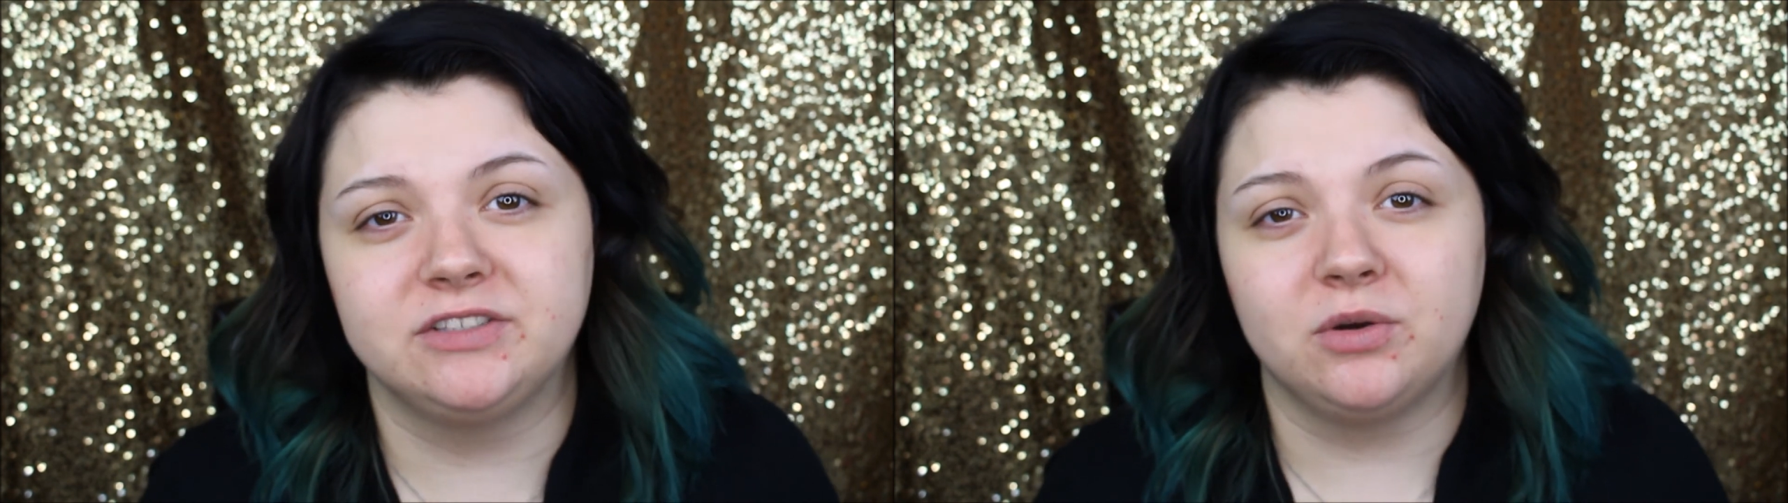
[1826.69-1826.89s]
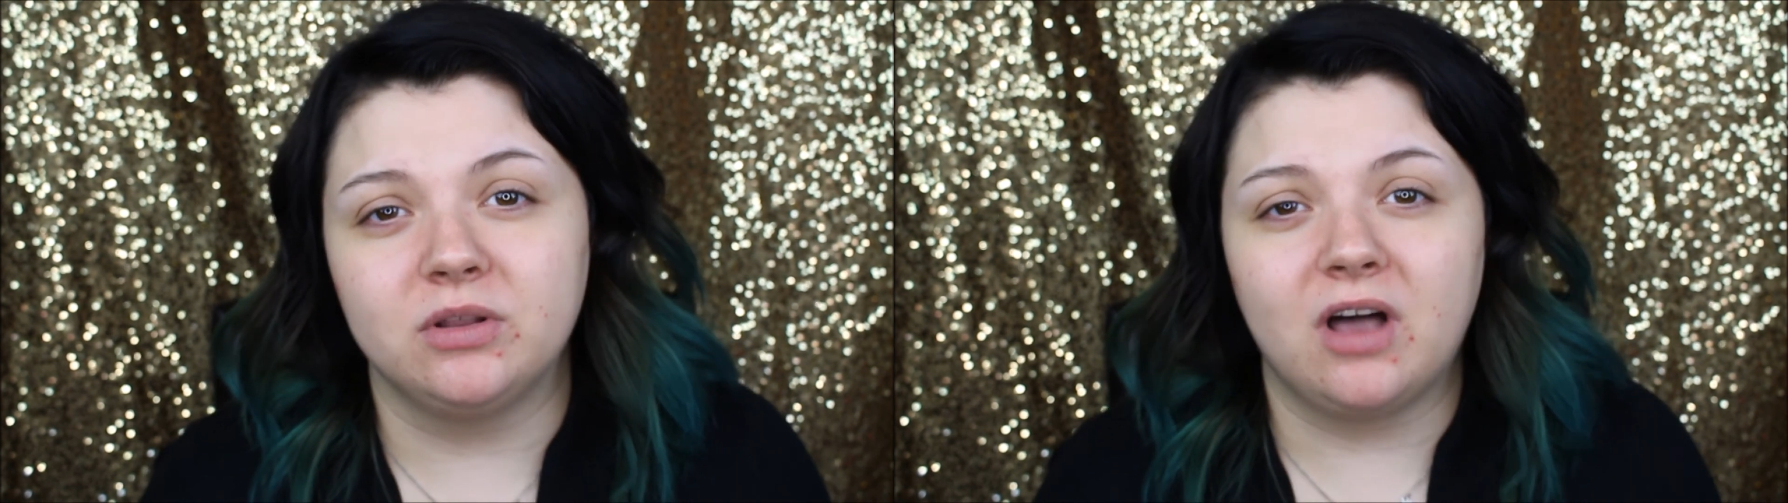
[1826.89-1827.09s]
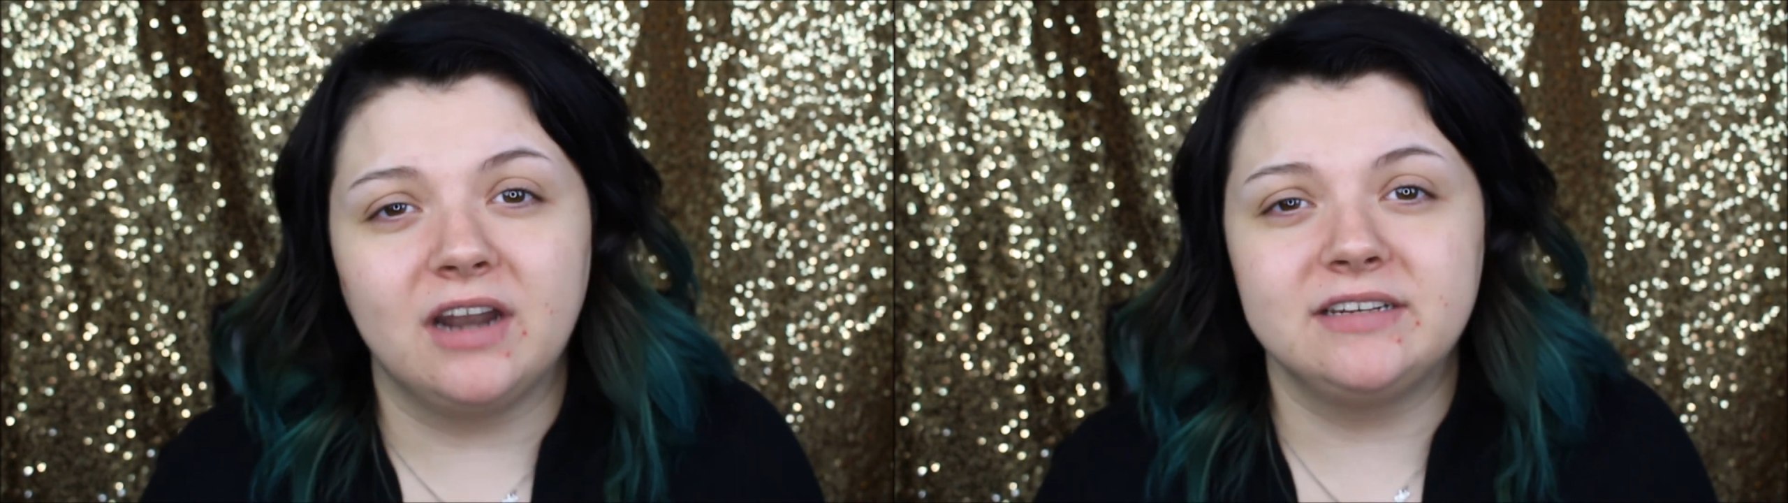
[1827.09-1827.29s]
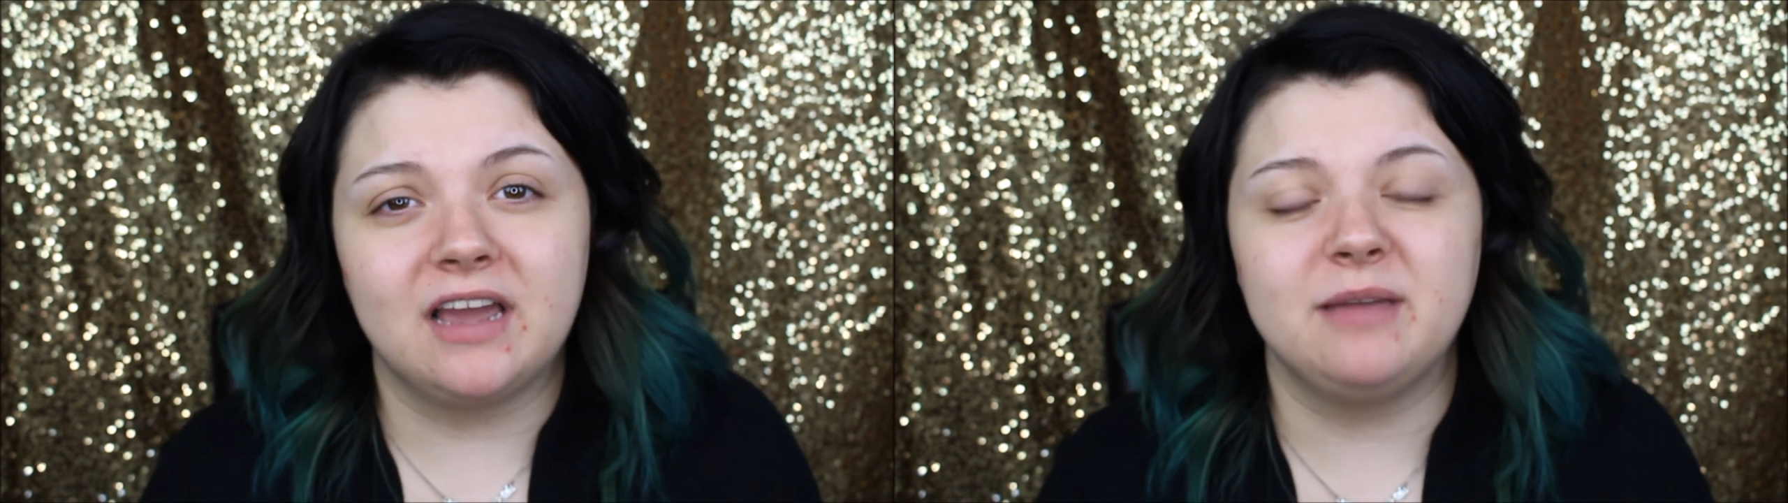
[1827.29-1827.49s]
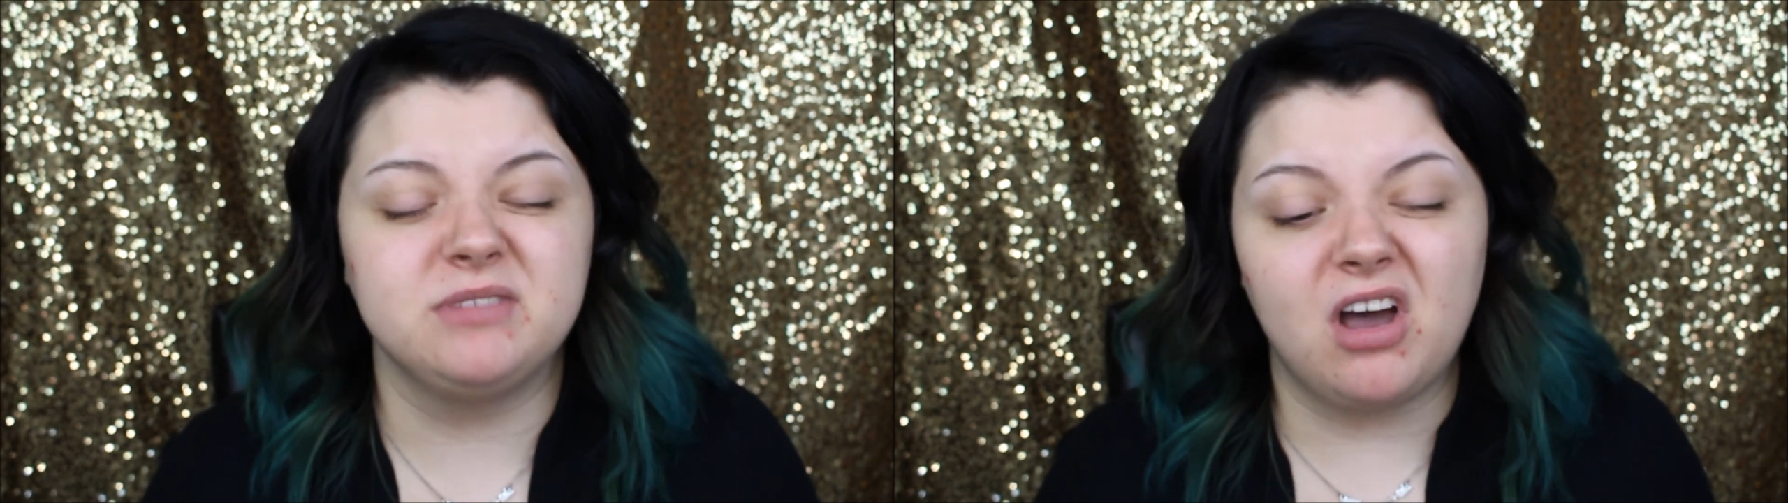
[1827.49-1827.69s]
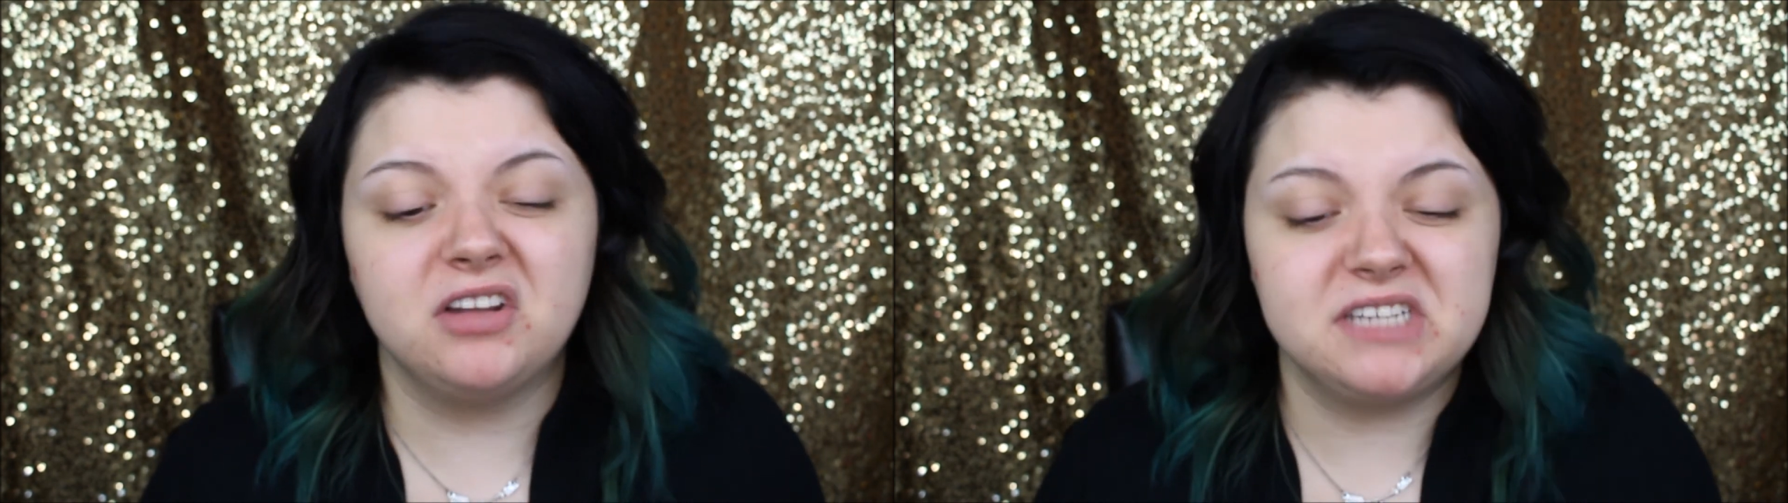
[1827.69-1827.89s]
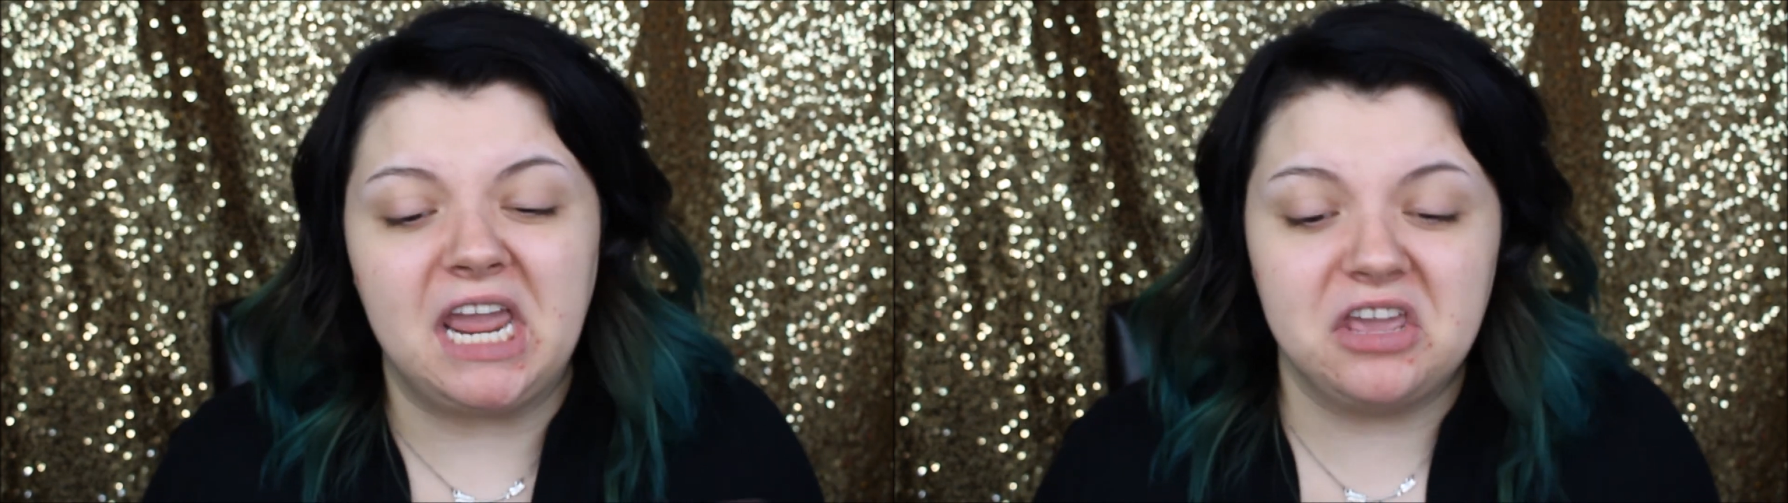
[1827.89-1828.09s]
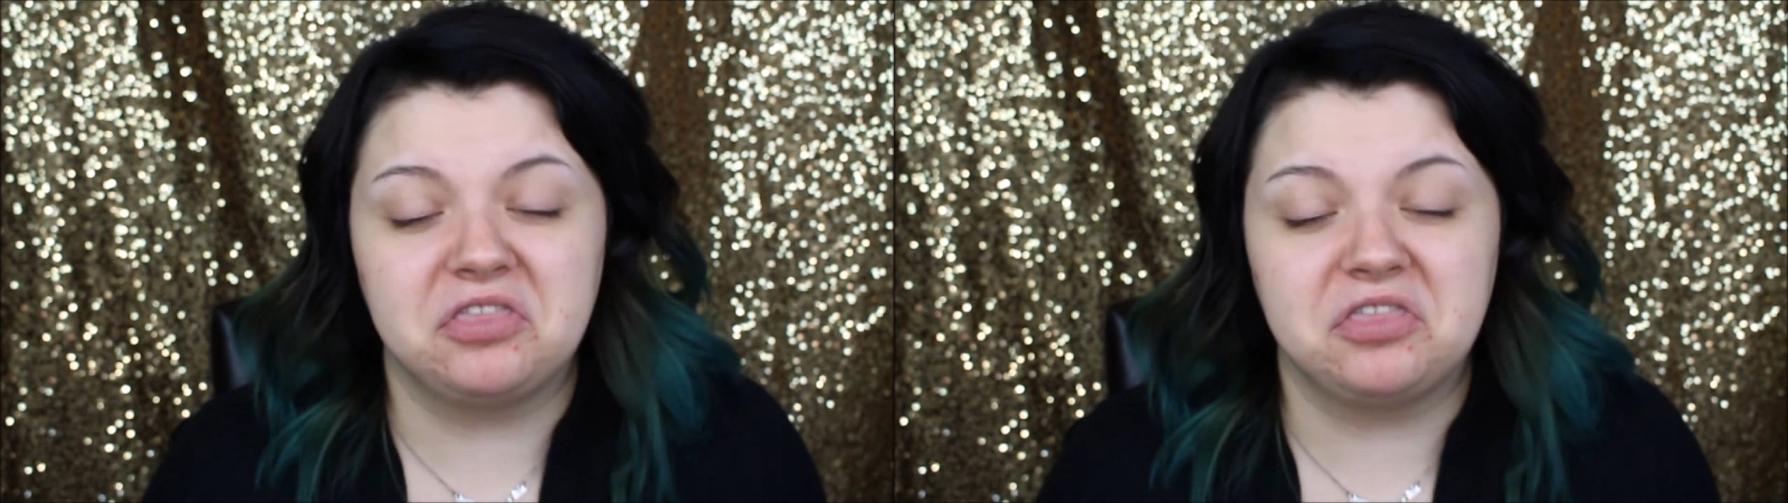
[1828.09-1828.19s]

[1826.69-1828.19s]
So a lot of times I'll take